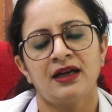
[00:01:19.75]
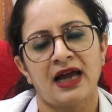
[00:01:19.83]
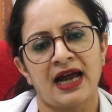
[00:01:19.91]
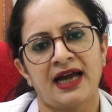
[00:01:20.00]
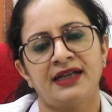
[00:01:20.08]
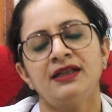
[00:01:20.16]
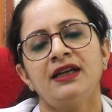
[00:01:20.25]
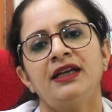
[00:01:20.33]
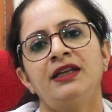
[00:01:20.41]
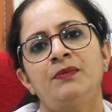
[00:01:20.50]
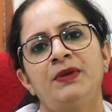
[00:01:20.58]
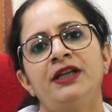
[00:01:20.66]
and
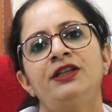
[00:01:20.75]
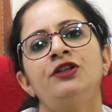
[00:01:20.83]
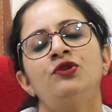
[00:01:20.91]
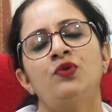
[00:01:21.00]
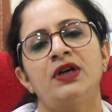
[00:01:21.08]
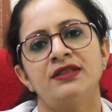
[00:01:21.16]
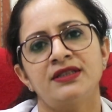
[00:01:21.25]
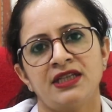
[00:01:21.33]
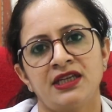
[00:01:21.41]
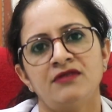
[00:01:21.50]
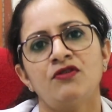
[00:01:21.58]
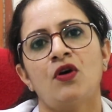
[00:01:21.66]
inability to
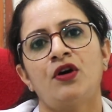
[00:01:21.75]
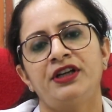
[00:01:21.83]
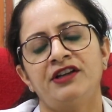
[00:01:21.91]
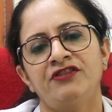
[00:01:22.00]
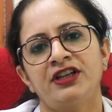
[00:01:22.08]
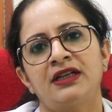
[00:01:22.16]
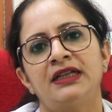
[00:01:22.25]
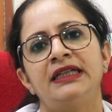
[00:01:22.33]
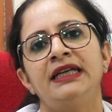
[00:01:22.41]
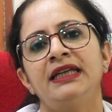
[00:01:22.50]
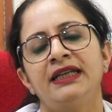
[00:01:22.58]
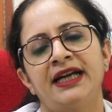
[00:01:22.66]
conceive or difficulty
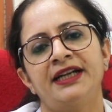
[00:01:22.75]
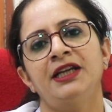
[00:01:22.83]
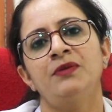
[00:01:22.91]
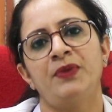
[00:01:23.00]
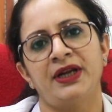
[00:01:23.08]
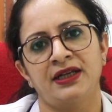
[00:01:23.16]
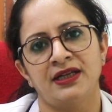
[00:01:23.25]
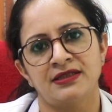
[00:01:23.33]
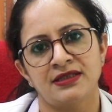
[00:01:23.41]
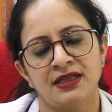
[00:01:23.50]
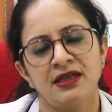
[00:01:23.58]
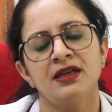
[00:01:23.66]
in getting
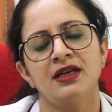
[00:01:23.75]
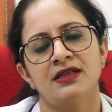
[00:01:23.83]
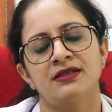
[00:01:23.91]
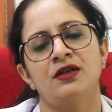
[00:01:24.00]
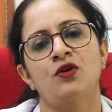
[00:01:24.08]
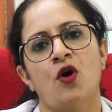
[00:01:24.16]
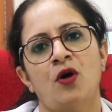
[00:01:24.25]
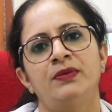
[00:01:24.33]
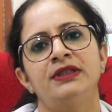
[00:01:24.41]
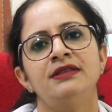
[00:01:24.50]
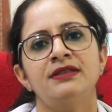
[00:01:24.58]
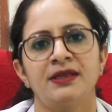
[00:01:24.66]
pregnancy is the
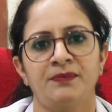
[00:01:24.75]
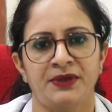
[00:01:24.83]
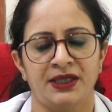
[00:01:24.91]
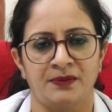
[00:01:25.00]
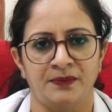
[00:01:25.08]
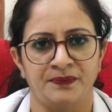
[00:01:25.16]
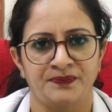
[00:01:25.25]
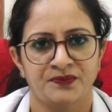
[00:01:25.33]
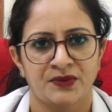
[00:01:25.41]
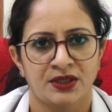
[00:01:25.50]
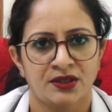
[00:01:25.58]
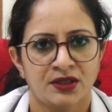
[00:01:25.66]
common symptom.
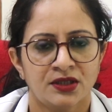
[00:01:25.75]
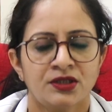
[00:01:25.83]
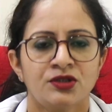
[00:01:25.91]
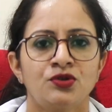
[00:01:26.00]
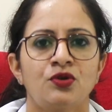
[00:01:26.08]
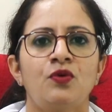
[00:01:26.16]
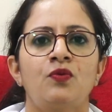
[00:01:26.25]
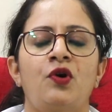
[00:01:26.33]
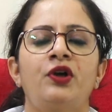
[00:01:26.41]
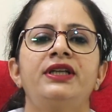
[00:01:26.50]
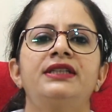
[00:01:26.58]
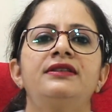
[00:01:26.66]
So,
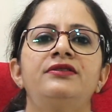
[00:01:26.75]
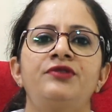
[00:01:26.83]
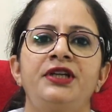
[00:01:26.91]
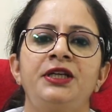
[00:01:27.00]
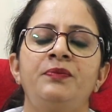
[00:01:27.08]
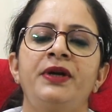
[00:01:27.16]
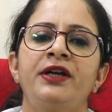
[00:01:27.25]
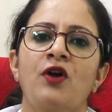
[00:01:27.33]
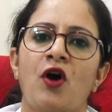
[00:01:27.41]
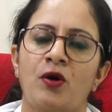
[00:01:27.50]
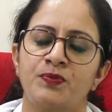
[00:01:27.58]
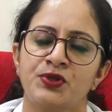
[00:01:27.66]
what are the treatment
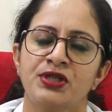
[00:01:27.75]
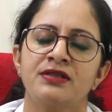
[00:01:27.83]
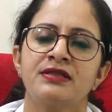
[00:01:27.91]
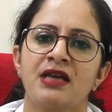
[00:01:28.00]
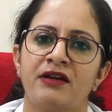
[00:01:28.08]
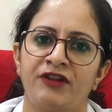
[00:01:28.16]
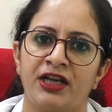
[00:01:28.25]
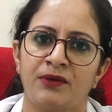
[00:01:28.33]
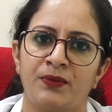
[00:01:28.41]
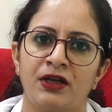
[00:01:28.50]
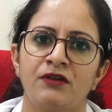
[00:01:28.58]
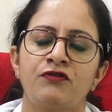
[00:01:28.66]
options
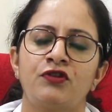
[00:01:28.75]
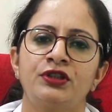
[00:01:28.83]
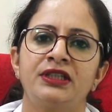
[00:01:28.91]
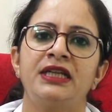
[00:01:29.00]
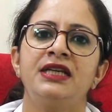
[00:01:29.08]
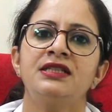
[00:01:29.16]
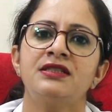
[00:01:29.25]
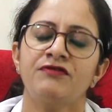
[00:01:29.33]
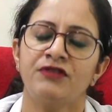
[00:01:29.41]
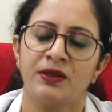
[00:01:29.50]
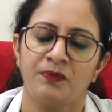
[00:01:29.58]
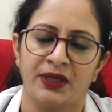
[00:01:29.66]
available for these
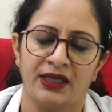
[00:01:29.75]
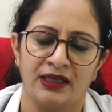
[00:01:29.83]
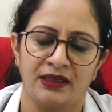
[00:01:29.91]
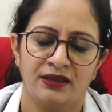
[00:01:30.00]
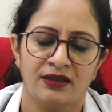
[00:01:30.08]
females?